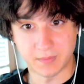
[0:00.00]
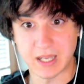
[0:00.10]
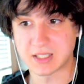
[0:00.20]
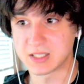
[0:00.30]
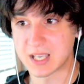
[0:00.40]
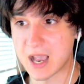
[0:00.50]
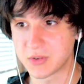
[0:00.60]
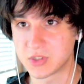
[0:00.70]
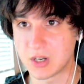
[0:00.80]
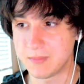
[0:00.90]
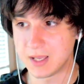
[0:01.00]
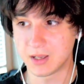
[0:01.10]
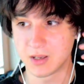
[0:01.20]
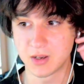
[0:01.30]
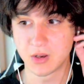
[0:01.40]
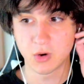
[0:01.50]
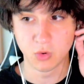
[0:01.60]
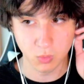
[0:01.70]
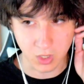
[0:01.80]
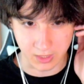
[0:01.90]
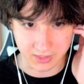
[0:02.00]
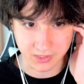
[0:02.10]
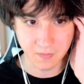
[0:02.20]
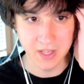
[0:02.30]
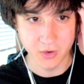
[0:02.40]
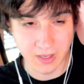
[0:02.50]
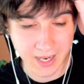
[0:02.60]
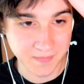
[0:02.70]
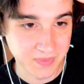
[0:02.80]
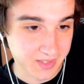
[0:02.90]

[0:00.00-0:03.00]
That's just how streaming works, right?